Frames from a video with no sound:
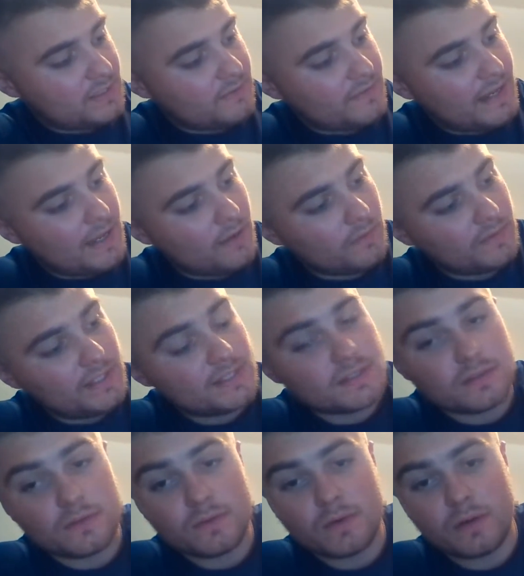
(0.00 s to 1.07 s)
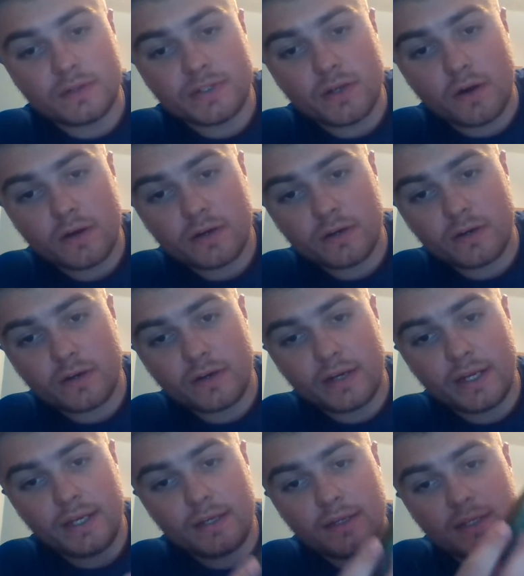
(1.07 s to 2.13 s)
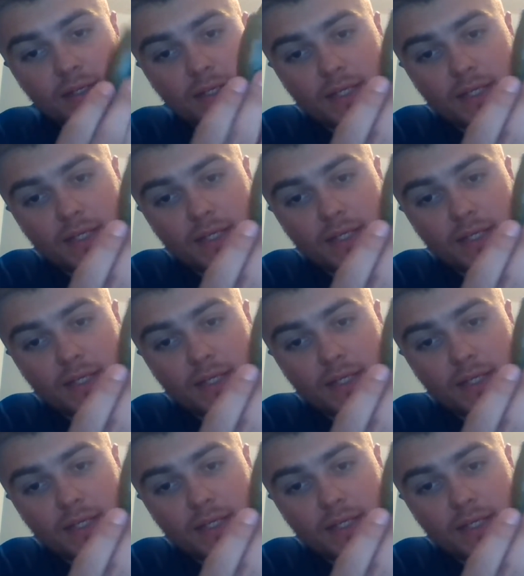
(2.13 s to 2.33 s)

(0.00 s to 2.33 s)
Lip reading: of how these are a darker green